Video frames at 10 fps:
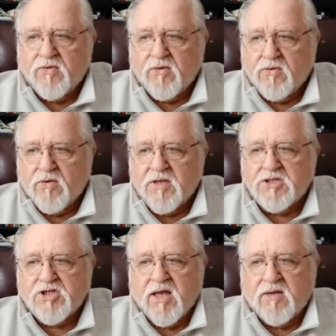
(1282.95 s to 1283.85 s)
Gregorian
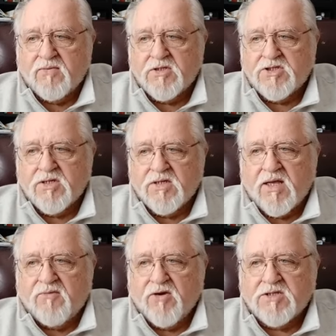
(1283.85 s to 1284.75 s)
Chant, which
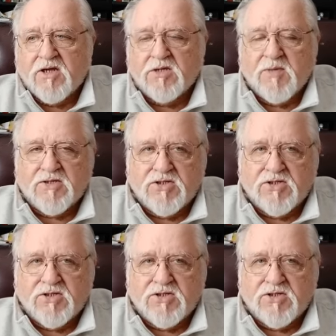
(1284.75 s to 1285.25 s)
I've already talked about.